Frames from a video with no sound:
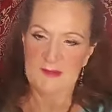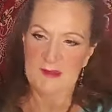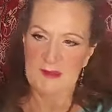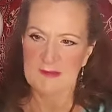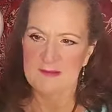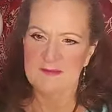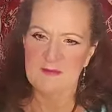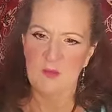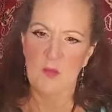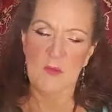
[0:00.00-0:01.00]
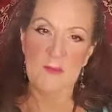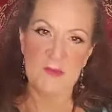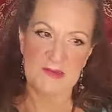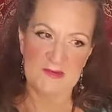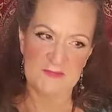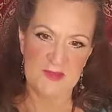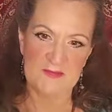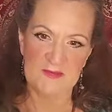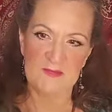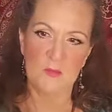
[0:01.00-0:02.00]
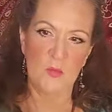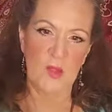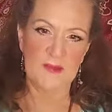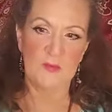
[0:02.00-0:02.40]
Uh, and so what we put into things is what